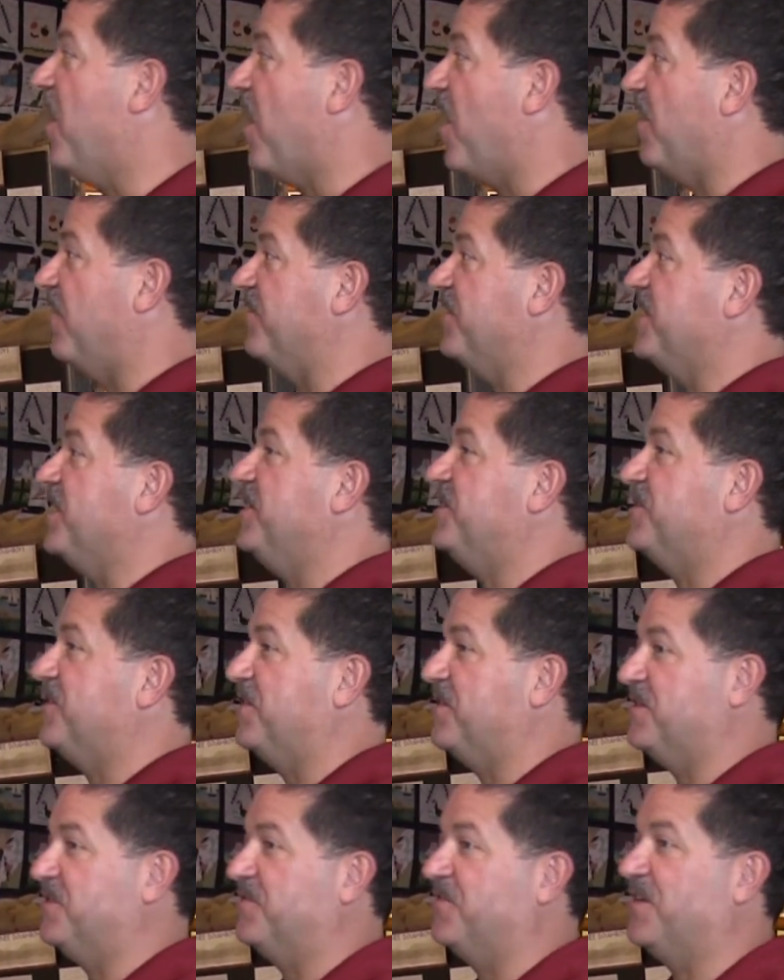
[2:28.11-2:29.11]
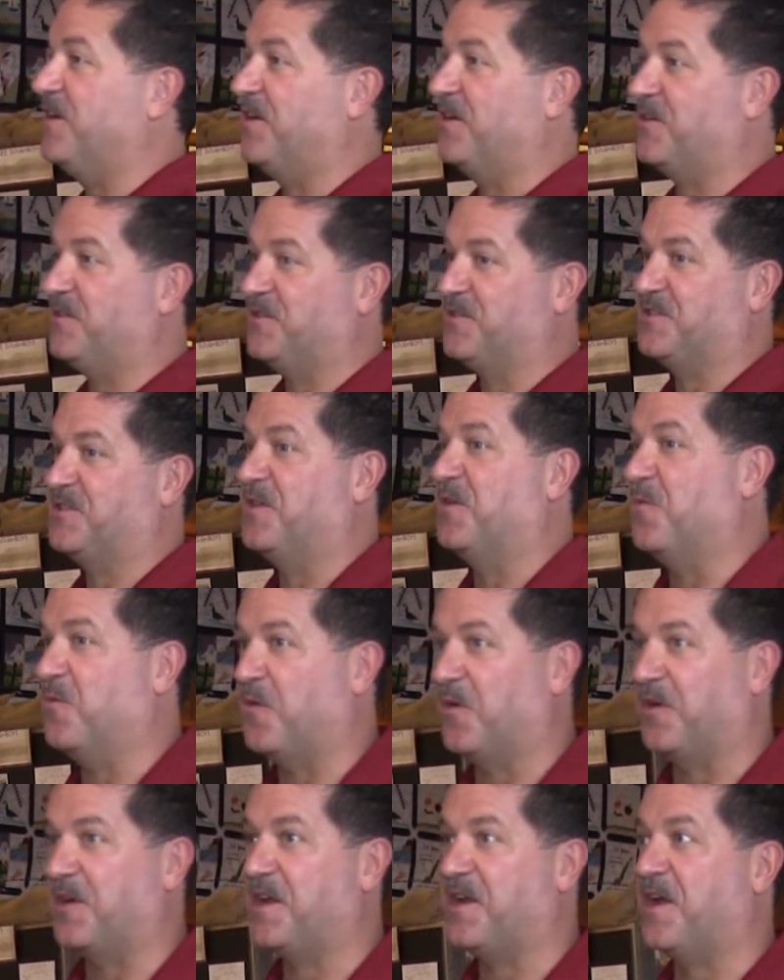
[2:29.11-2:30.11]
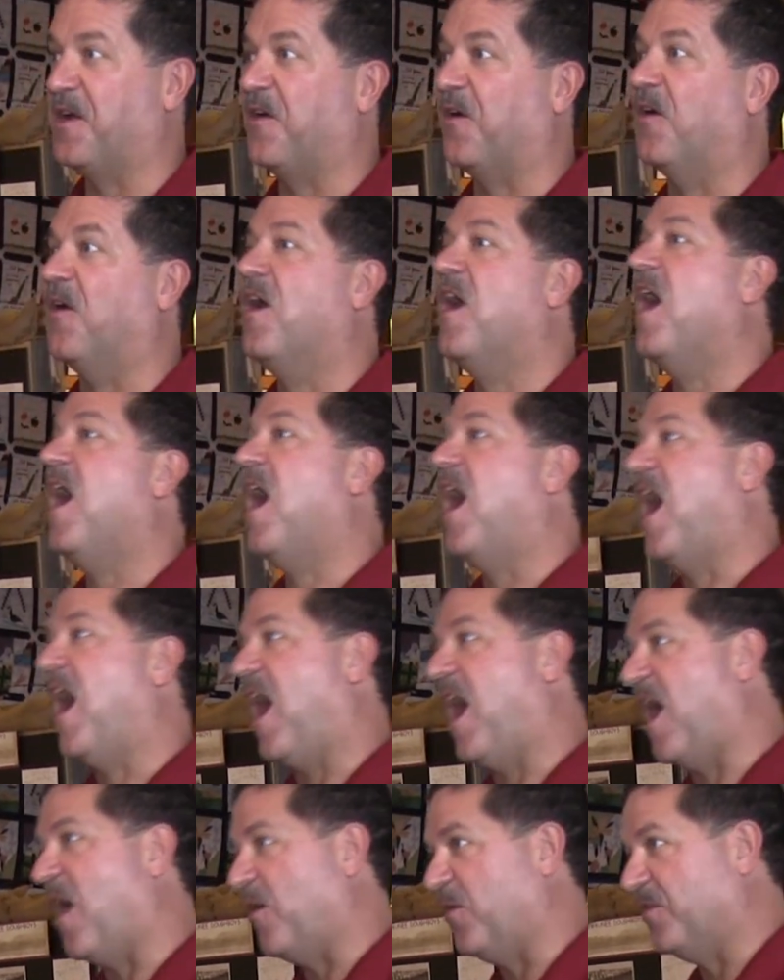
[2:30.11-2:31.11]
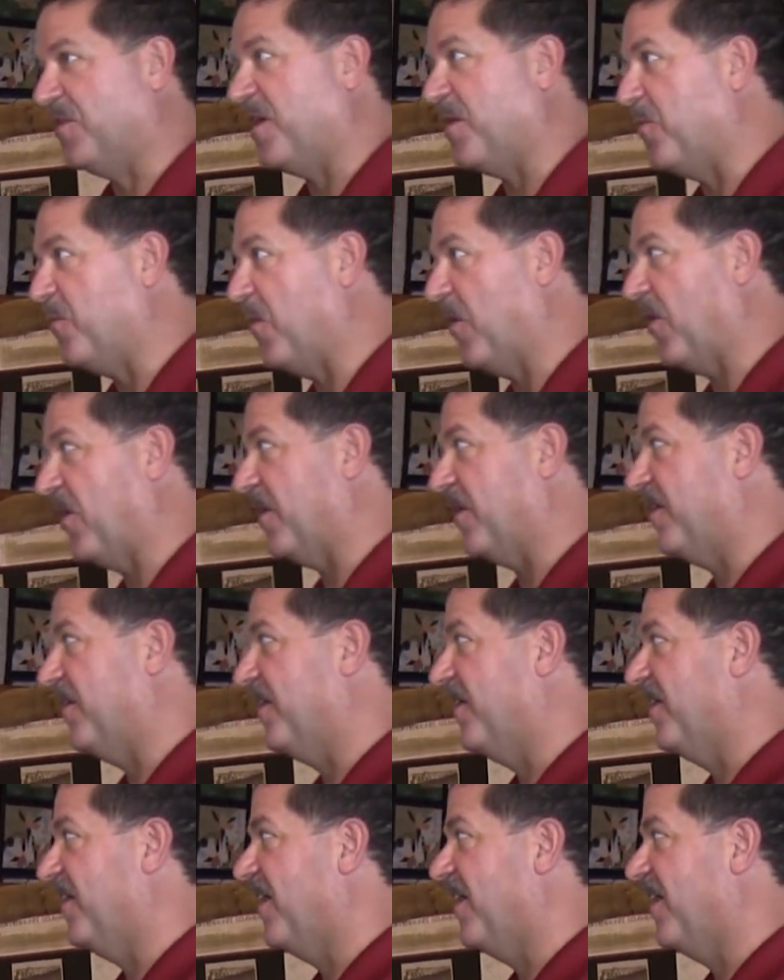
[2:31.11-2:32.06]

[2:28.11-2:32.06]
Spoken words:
of each of these vehicles that were here, how they work.